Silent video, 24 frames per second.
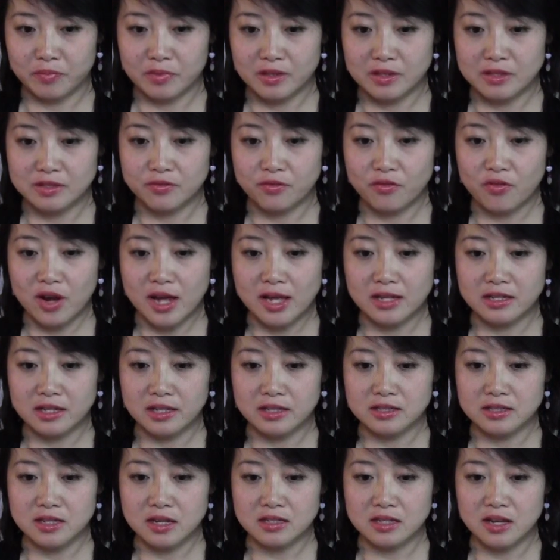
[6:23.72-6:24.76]
this friend
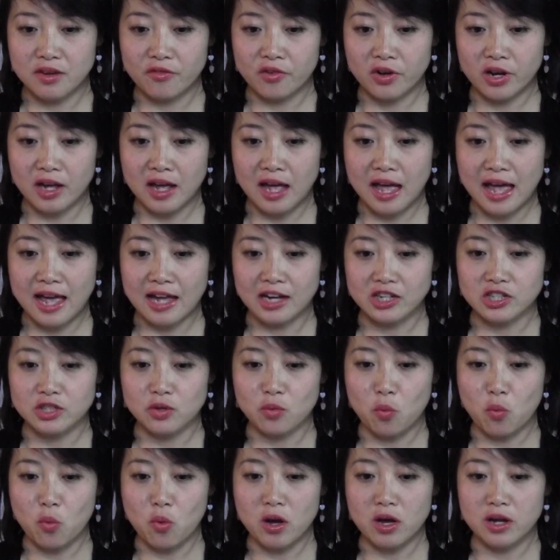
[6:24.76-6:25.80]
in South Africa
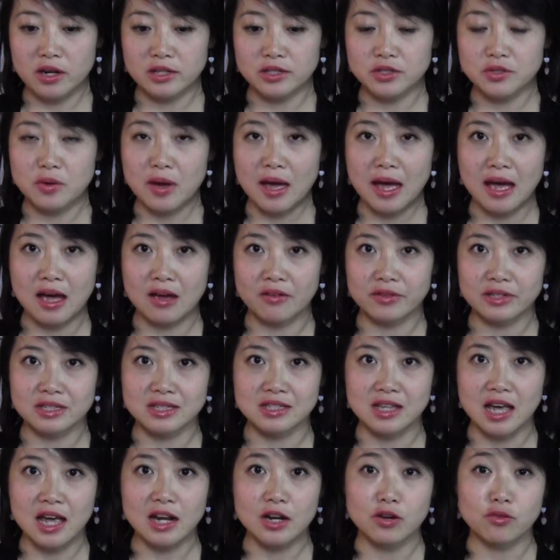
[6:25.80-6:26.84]
actually wanted to have a
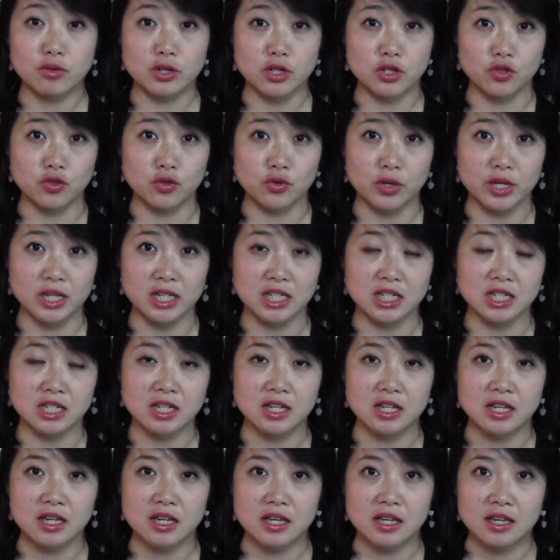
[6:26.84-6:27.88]
silent retreat
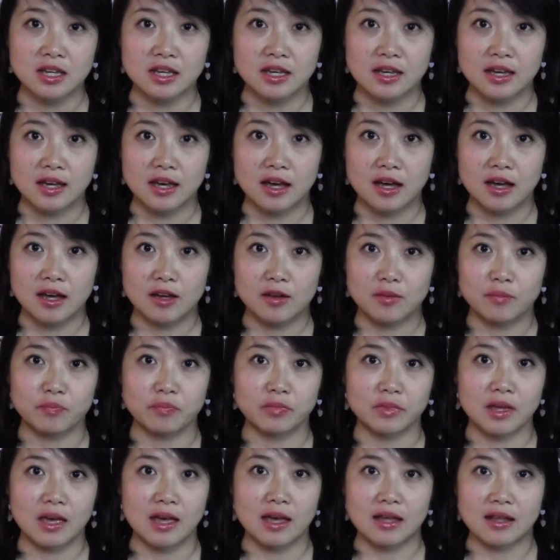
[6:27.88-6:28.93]

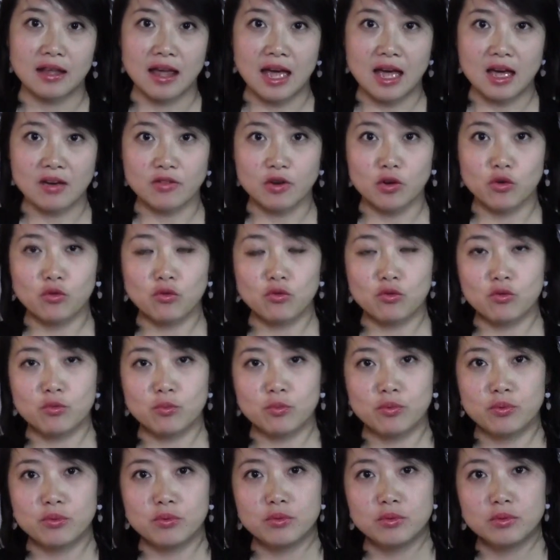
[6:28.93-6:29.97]
and have a
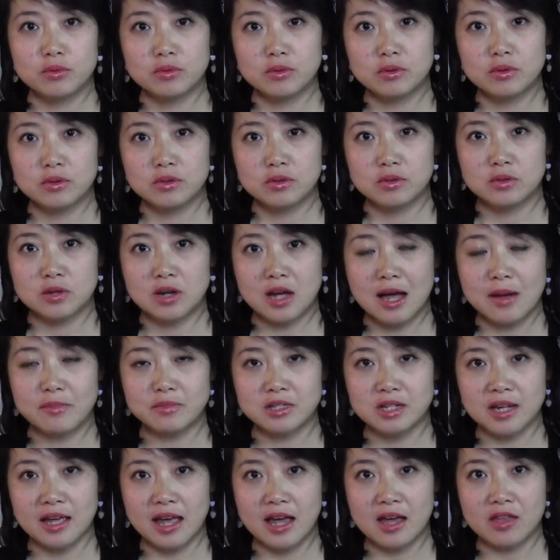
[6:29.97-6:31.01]
group to come
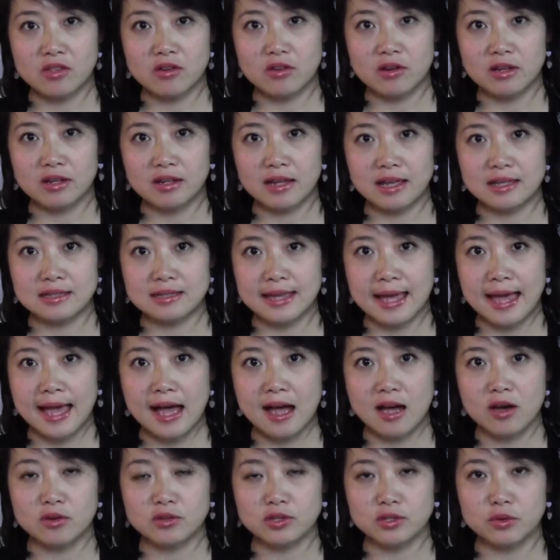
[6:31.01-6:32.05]
together in his
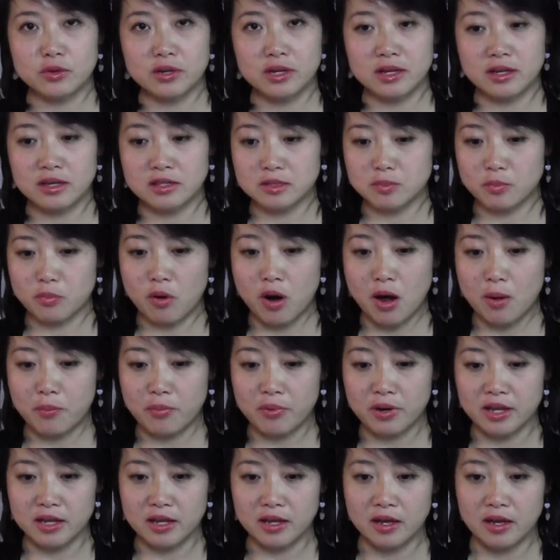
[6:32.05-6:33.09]
house or in his
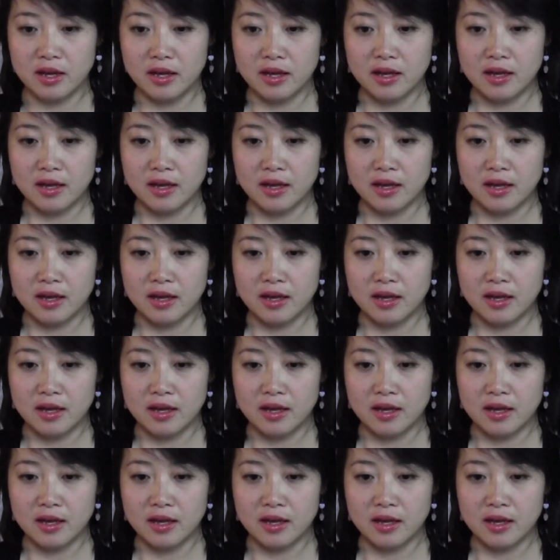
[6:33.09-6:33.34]
property